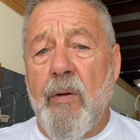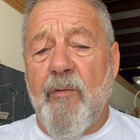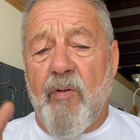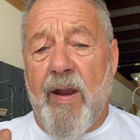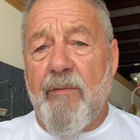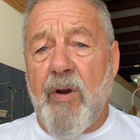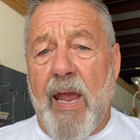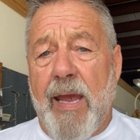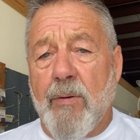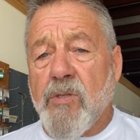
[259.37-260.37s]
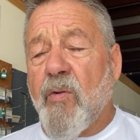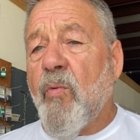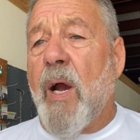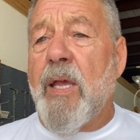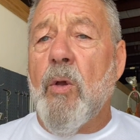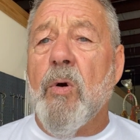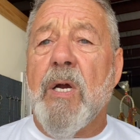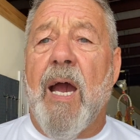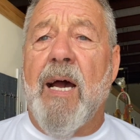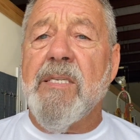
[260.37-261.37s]
For every ounce of weight you're
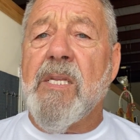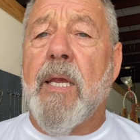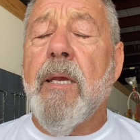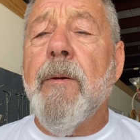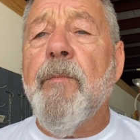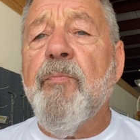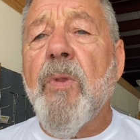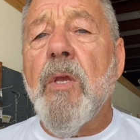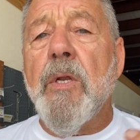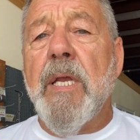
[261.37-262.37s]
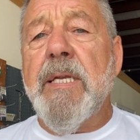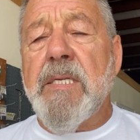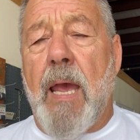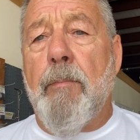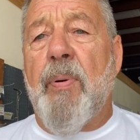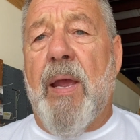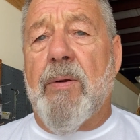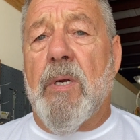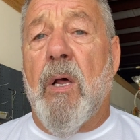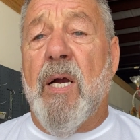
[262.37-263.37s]
casting, you need 10 pound
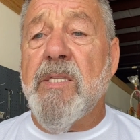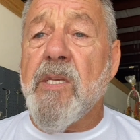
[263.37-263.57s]
of line.